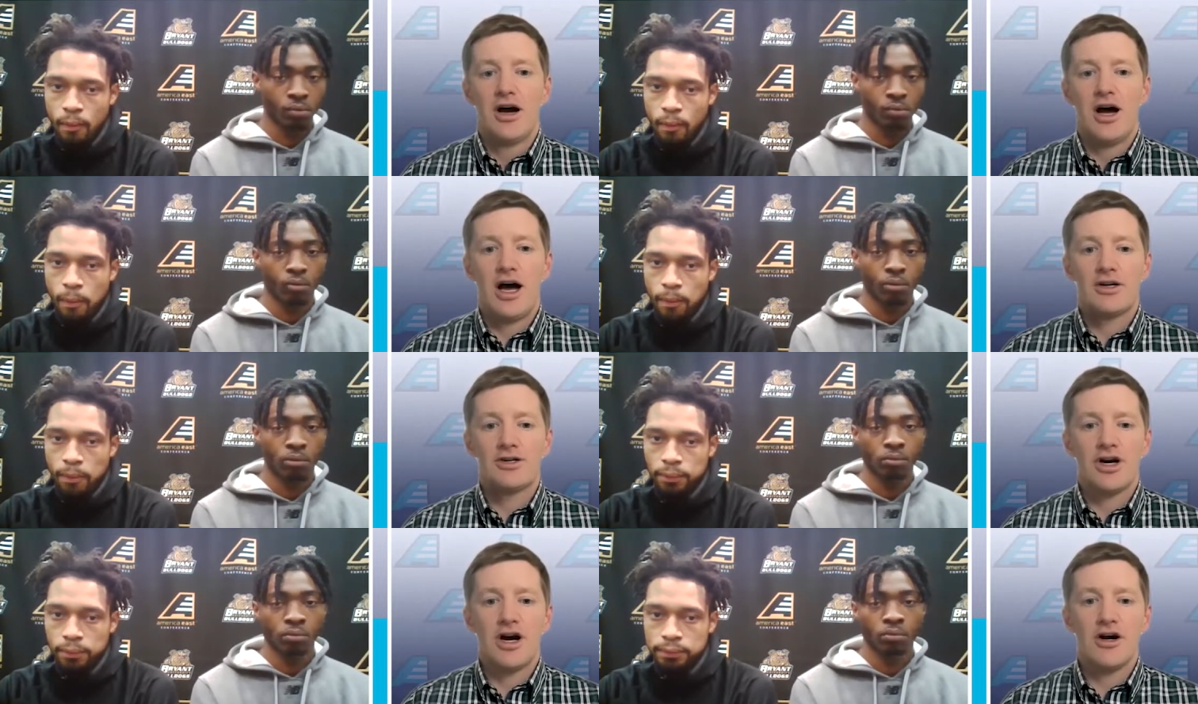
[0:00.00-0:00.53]

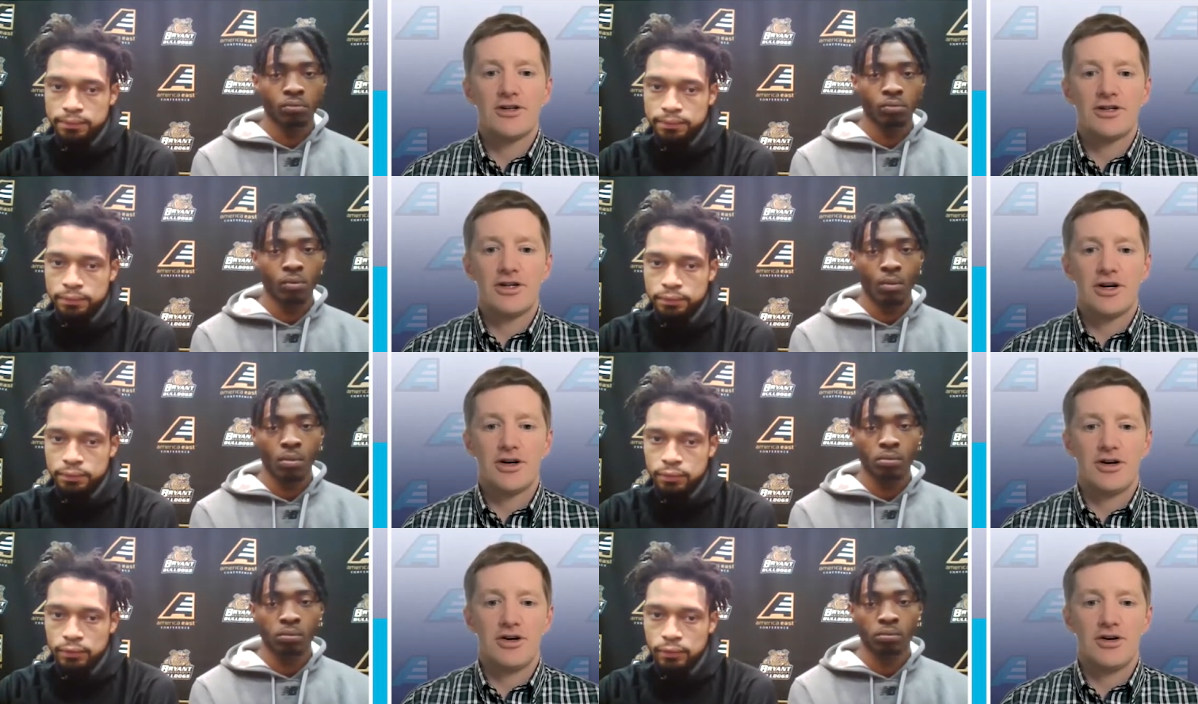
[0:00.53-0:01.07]
Speaker 1: Uh, Charles
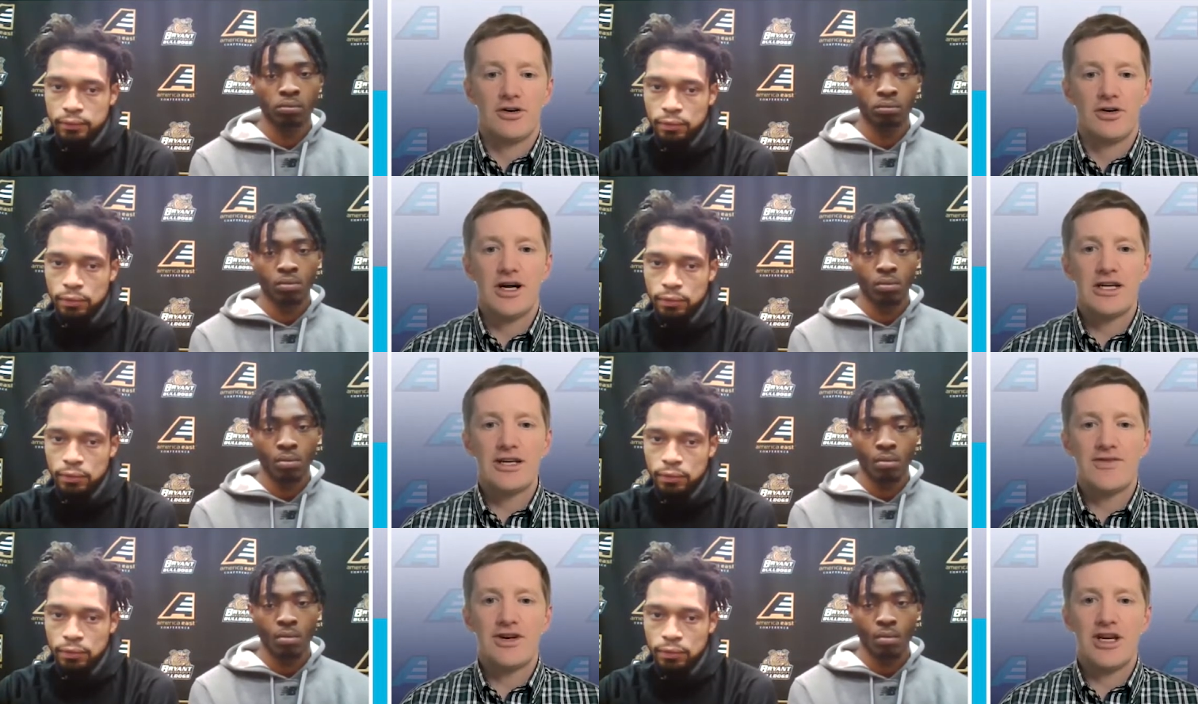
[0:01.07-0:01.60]
and Earl, you
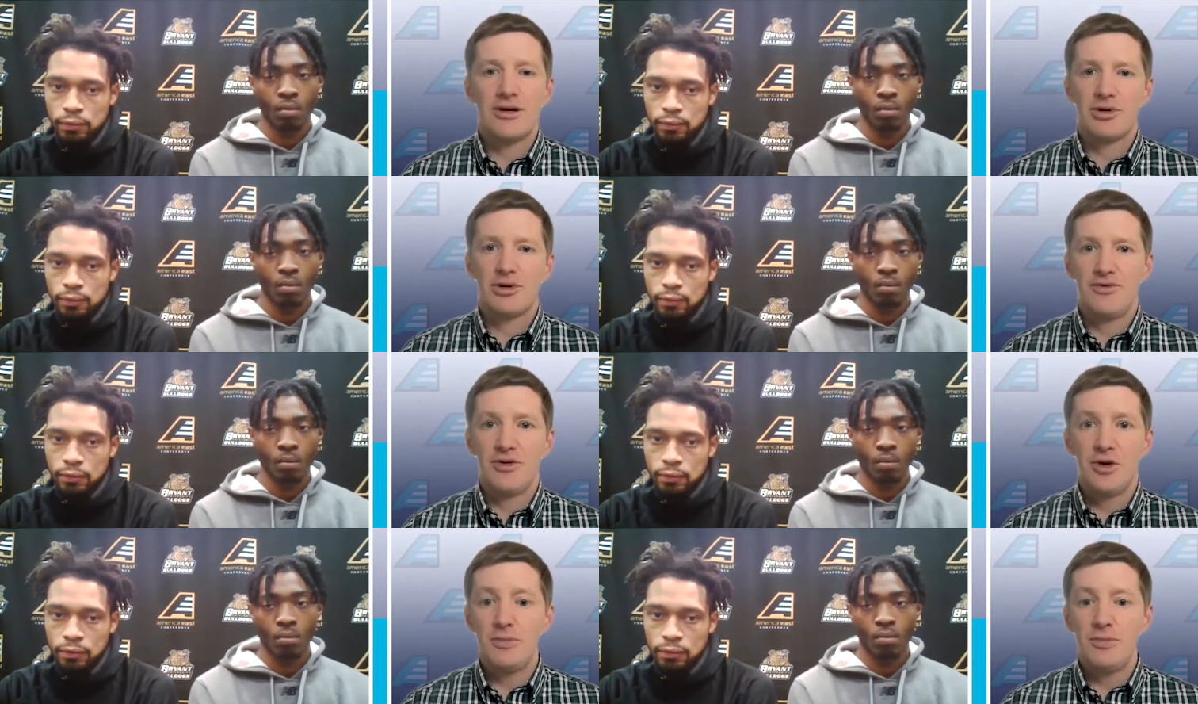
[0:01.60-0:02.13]
guys have a number
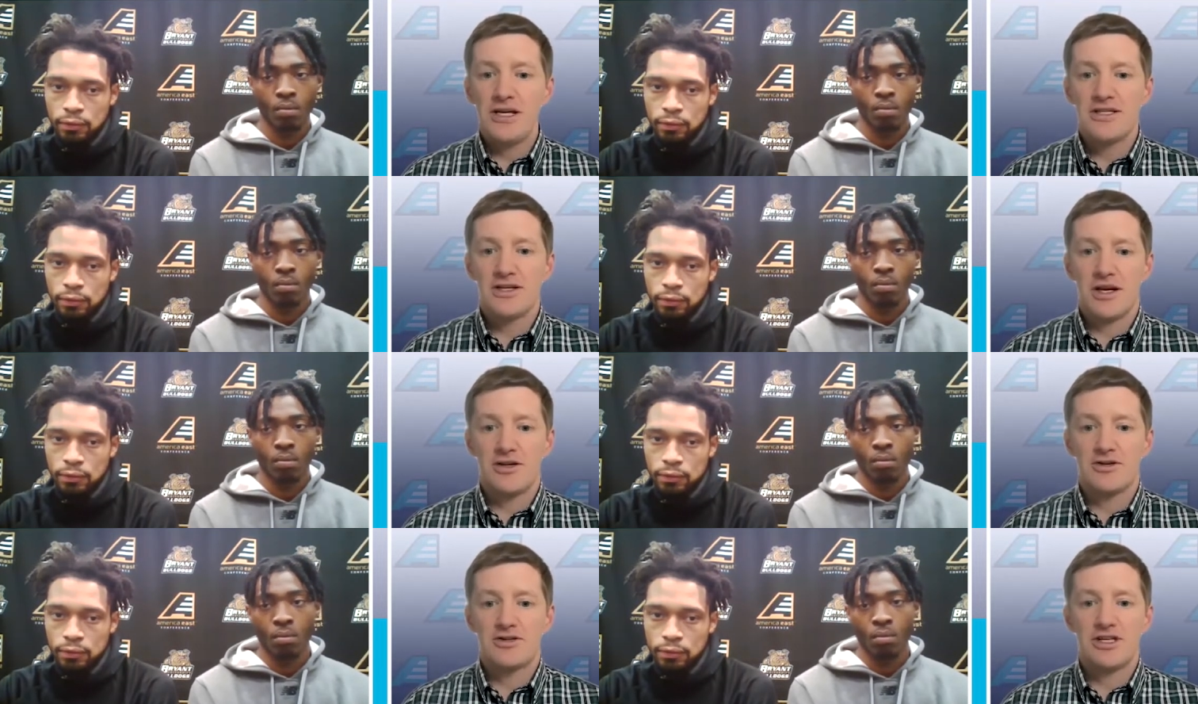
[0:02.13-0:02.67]
of new pieces on your